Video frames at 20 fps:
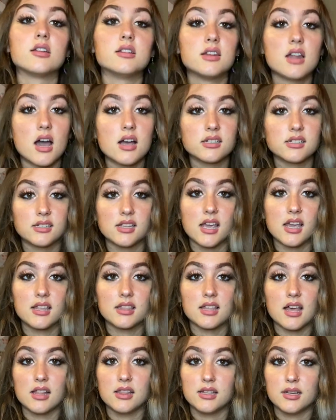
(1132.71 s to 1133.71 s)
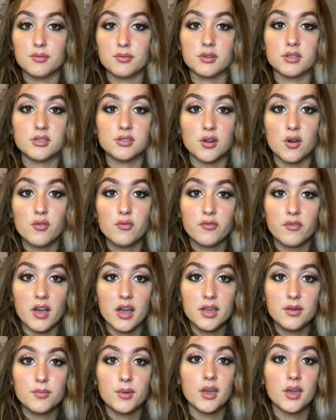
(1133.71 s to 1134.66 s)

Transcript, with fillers: I'm not saying that Libras don't fight,